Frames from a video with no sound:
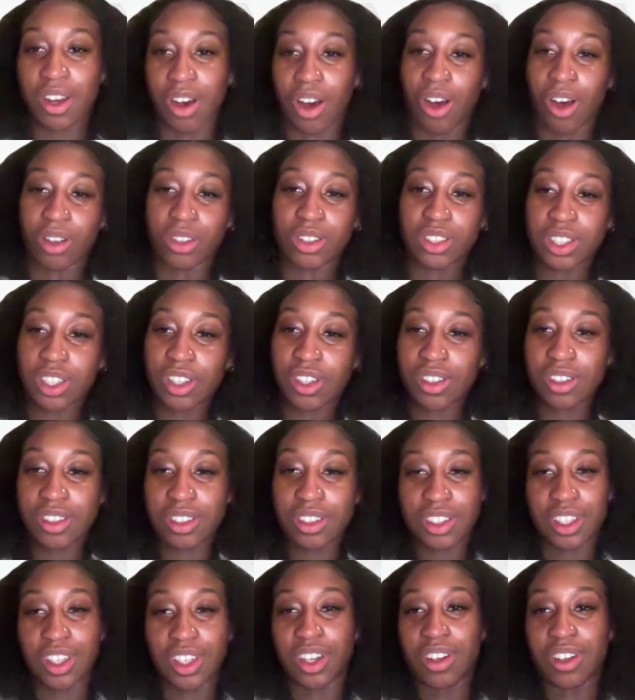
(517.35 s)
also.
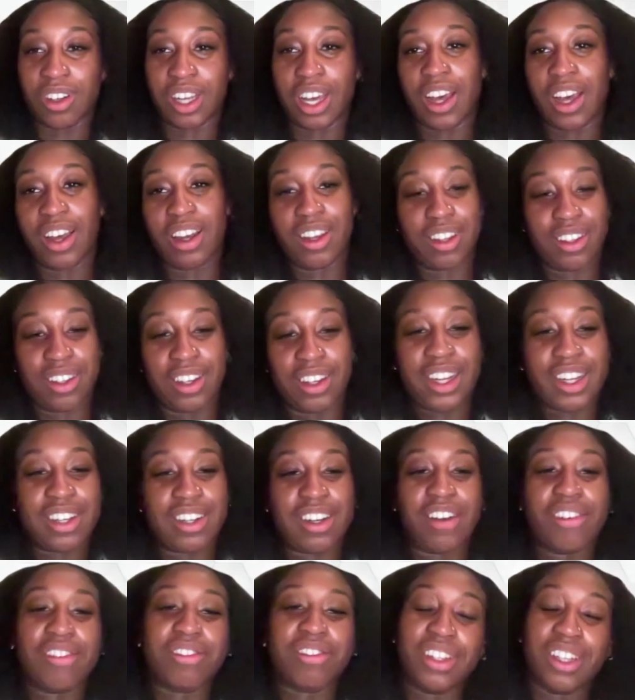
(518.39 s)
So yeah, I could
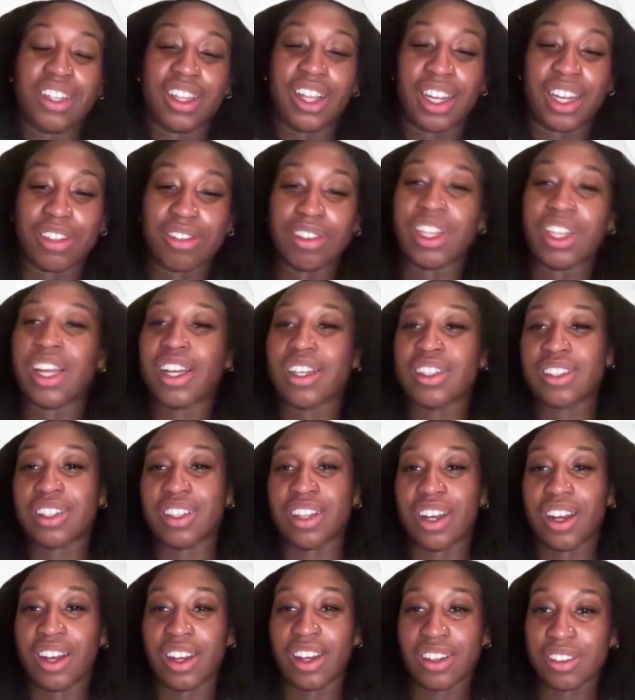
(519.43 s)
definitely like relate to
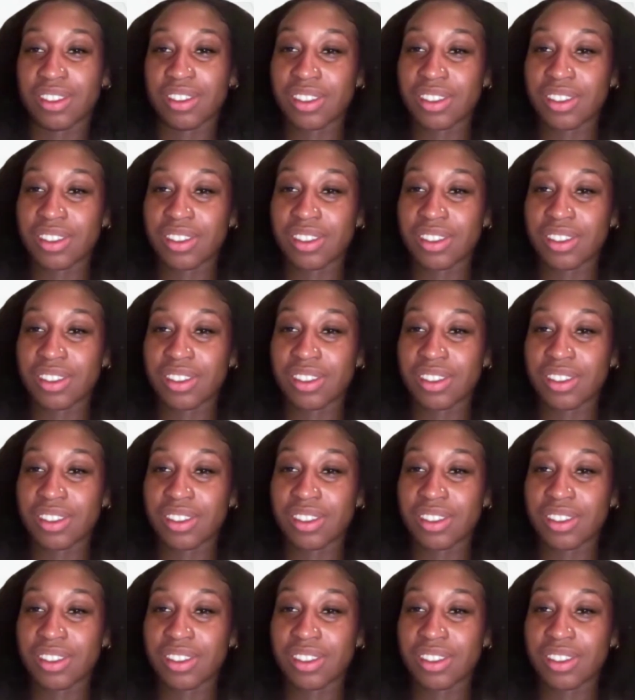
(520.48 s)
that.